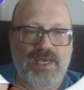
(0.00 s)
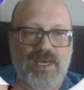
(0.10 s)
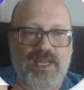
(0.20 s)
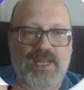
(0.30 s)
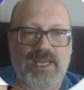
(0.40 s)

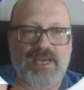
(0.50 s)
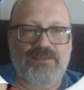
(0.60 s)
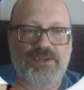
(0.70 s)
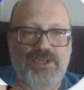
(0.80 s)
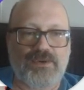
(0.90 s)
And all I have
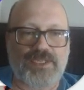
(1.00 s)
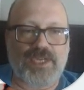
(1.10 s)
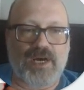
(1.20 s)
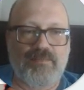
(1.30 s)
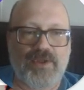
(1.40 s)
to do is
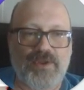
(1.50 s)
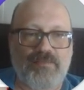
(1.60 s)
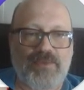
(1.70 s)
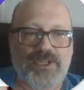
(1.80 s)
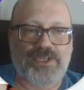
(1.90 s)
upload a
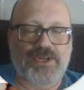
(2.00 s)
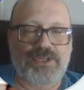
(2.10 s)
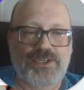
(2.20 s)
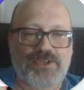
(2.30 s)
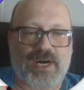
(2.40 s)
picture
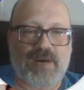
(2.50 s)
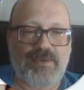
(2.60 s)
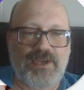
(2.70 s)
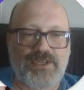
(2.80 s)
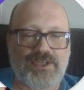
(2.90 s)
to drop
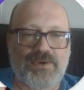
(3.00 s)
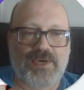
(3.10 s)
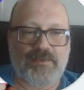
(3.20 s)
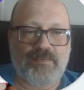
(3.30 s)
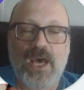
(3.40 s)
into
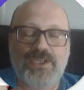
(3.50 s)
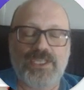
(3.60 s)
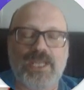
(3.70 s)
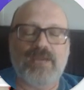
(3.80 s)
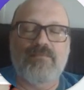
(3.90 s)
it.
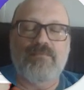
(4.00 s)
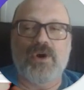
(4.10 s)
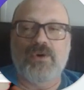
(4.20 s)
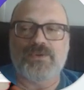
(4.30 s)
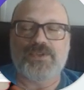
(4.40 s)
Just like
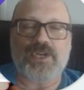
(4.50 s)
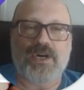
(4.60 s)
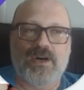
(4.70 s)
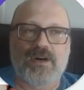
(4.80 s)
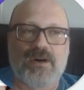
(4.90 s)
most
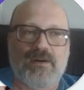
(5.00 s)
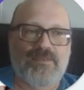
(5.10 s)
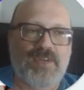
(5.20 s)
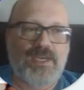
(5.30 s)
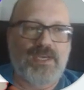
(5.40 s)
of
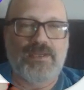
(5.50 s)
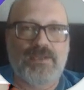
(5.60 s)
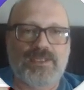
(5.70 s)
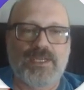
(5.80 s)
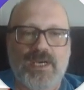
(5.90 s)

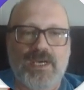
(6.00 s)
these